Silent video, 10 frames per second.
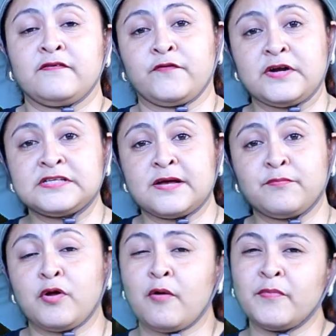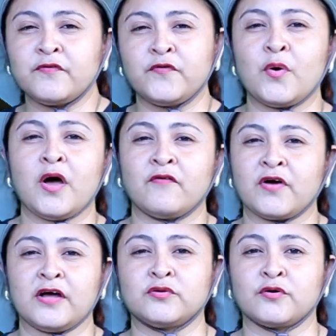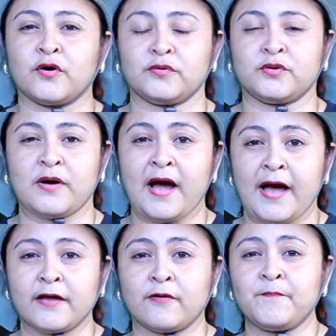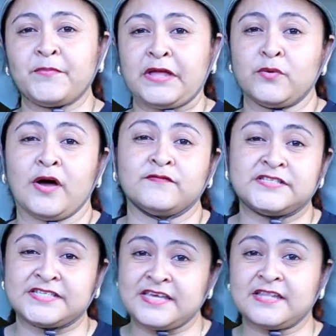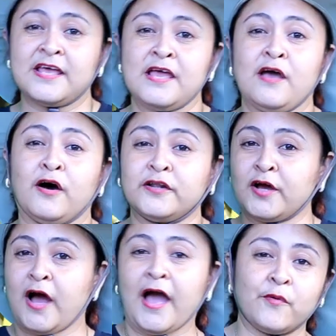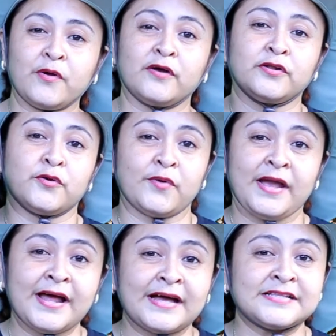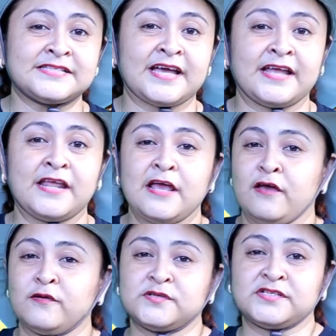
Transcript: For example, how many of you have gone to Cayo and you have seen on the highway on the right hand side, you